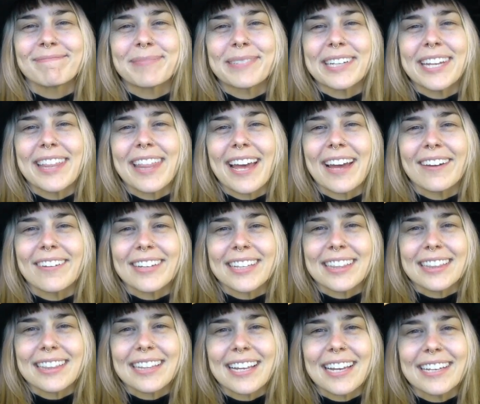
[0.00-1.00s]
Breathe out
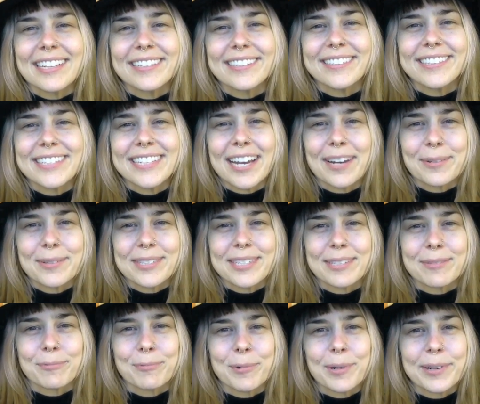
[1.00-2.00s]
and let your doubts
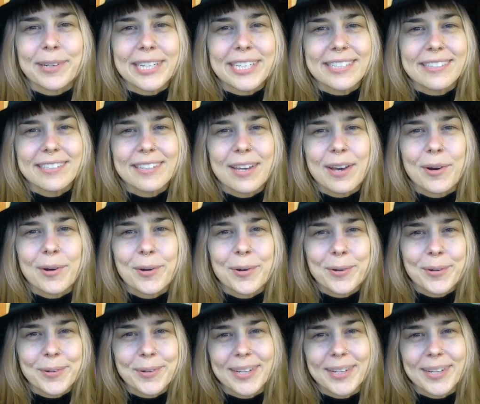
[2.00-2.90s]
and worries go.